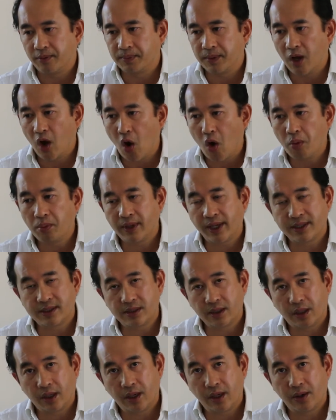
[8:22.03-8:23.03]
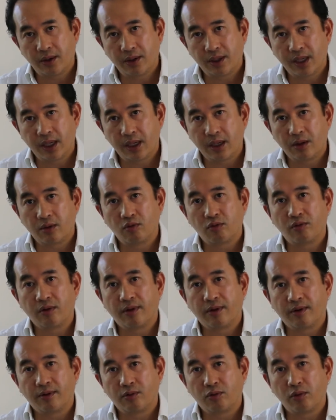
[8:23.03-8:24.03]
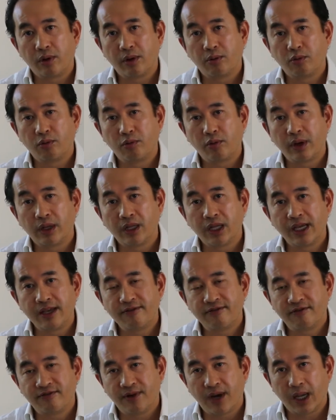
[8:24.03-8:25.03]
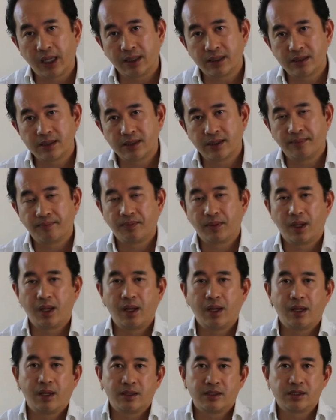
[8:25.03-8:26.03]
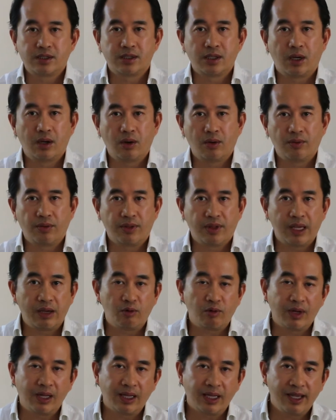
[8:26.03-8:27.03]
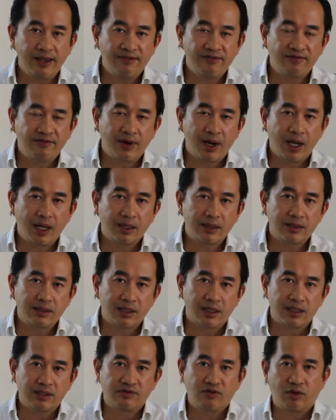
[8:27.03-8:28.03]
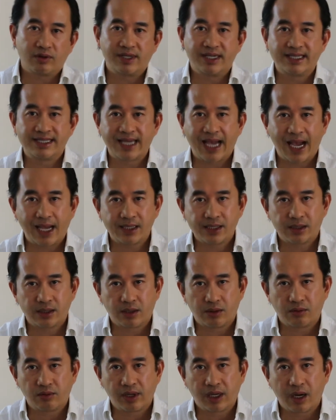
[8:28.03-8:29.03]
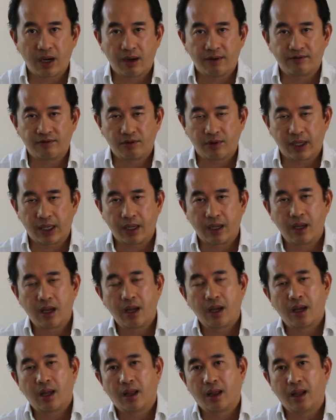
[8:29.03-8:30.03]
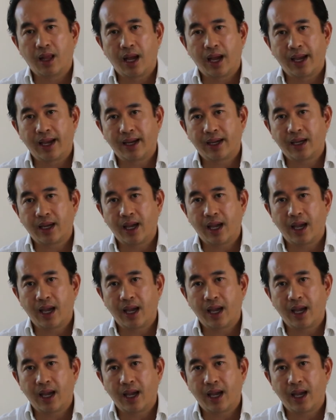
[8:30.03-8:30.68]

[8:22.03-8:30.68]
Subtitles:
Homeland Security relief funds. So the relief funds is for disaster recovery, like